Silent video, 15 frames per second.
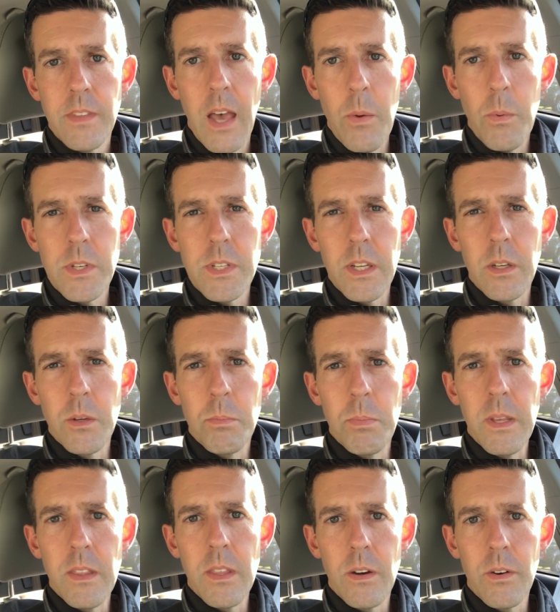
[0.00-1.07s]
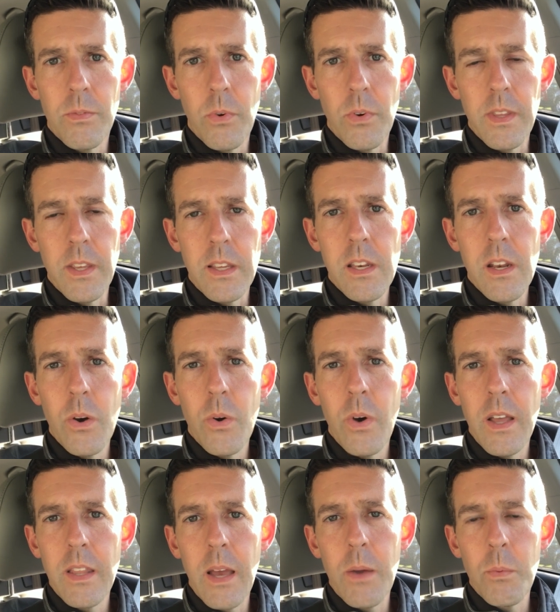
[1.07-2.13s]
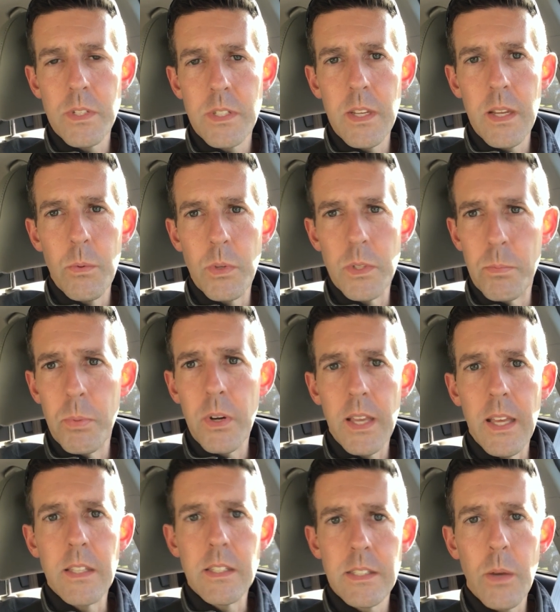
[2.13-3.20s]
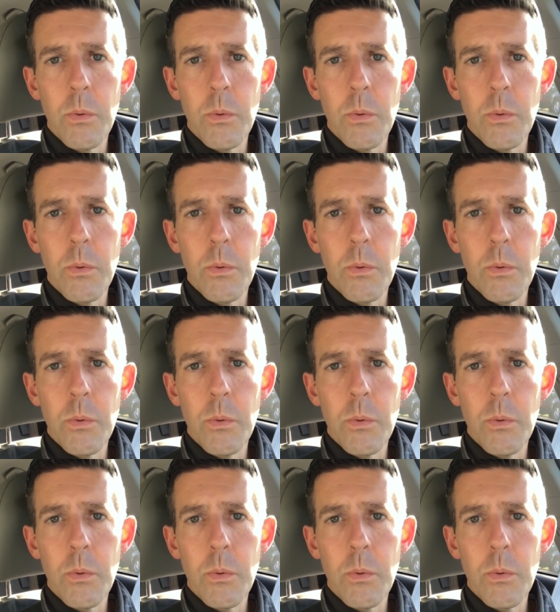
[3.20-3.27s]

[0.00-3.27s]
I wish I could be there for I wish it was bookends.